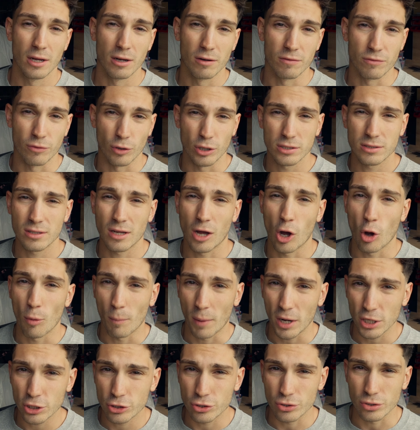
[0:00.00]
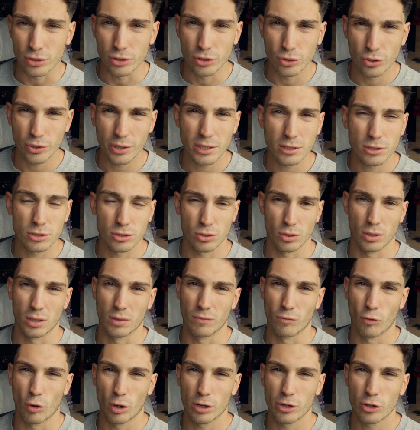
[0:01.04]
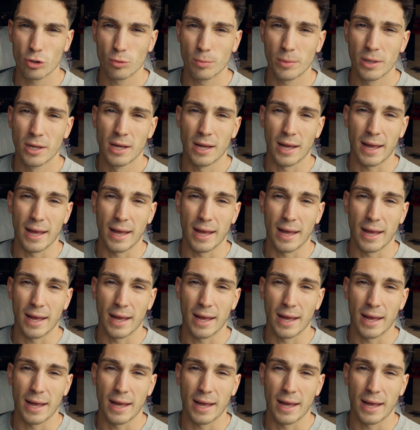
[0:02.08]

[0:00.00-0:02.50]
First, how much you're doing, so the volume,